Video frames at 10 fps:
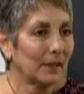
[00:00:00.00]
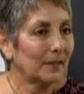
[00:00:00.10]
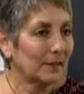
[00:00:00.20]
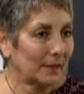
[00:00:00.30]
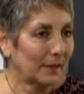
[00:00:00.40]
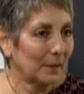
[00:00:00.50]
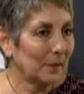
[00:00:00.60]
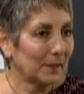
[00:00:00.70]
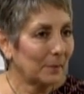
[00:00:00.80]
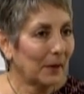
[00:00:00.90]
if
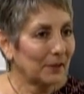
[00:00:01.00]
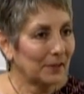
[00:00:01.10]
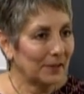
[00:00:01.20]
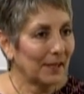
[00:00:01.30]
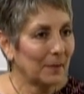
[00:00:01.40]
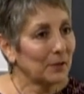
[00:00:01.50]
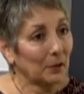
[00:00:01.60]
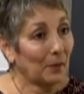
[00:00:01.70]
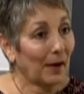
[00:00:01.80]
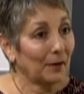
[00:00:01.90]
cinnamon smells the same as
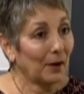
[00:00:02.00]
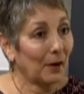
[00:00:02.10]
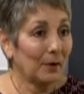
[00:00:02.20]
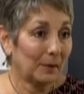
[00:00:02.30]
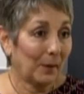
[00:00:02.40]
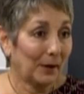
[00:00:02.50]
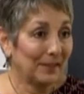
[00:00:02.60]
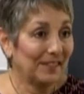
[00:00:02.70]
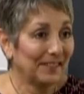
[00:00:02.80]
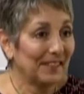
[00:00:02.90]
oregano and parsley